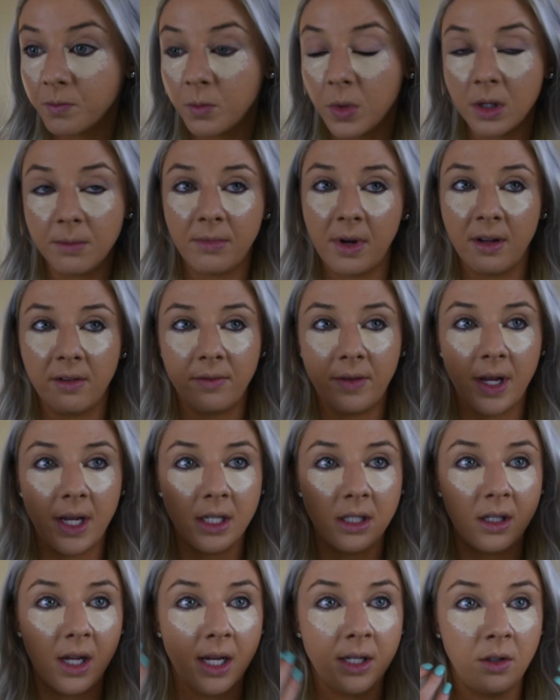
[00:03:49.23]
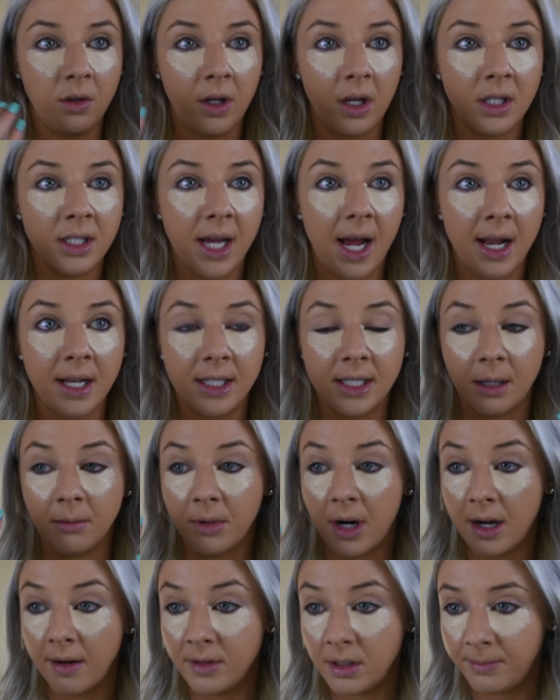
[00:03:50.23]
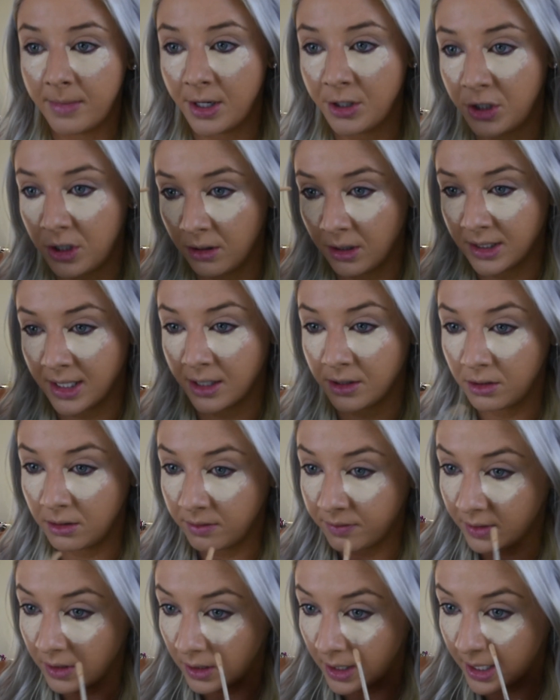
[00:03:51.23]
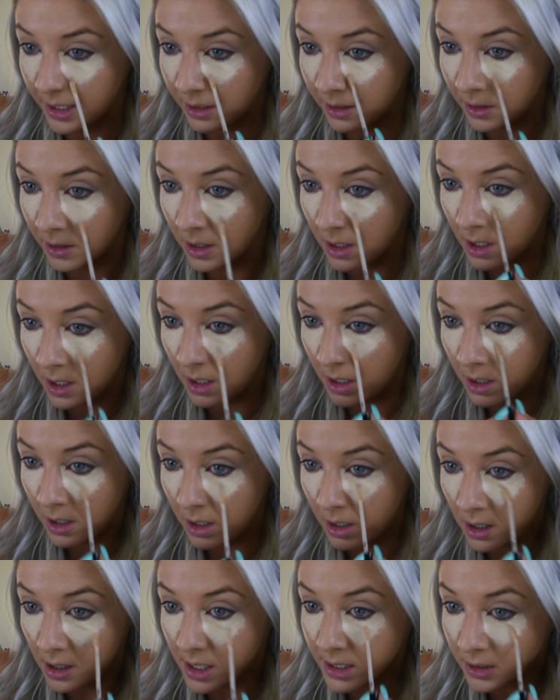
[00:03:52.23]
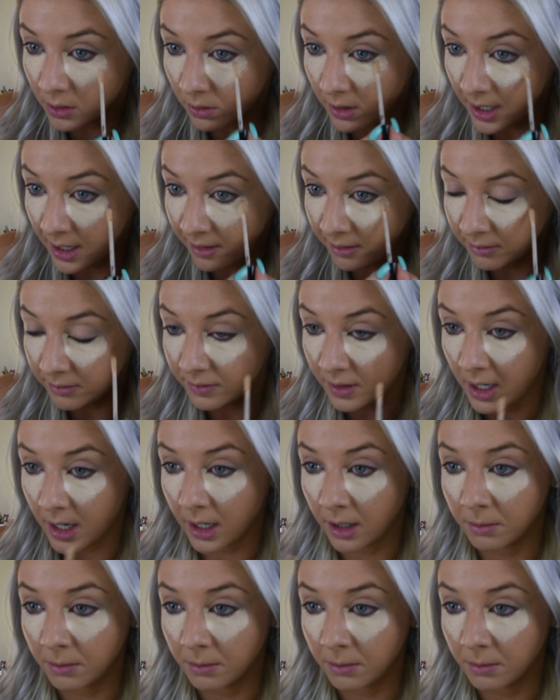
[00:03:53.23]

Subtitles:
With my face, I do like to add some kind of dimension because I do feel like I don't have